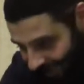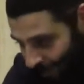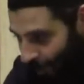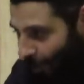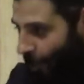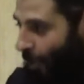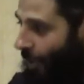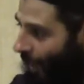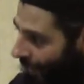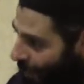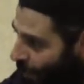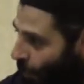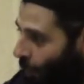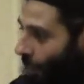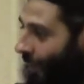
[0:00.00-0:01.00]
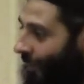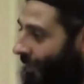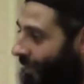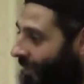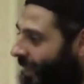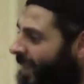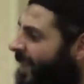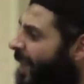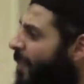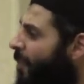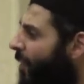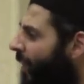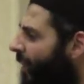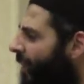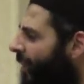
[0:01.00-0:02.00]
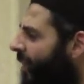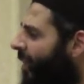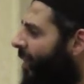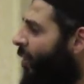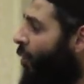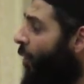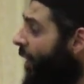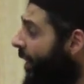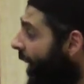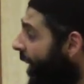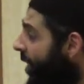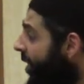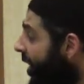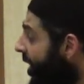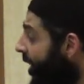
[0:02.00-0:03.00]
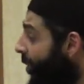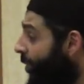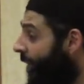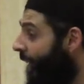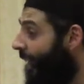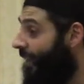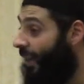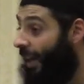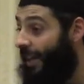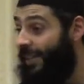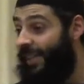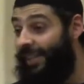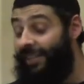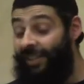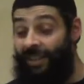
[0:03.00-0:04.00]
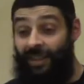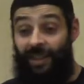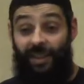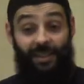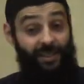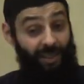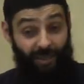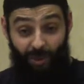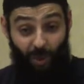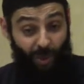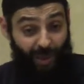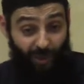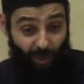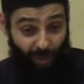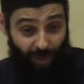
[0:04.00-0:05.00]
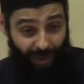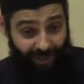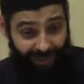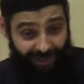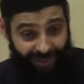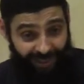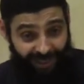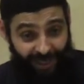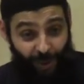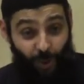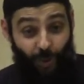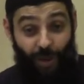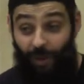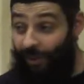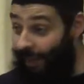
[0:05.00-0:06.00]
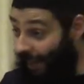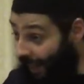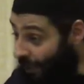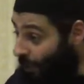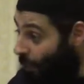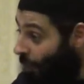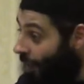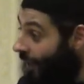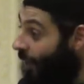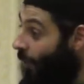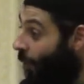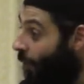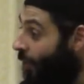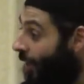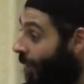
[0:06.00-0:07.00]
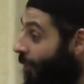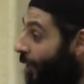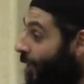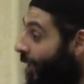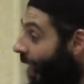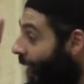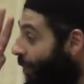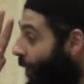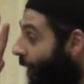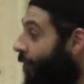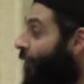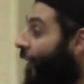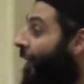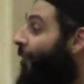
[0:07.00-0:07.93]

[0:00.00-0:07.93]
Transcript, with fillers: I'm going to next morning. Same thing. Three days, the same thing, and the guy said, he's not talking to me. So the, the next morning he walks out, Salaam alaikum,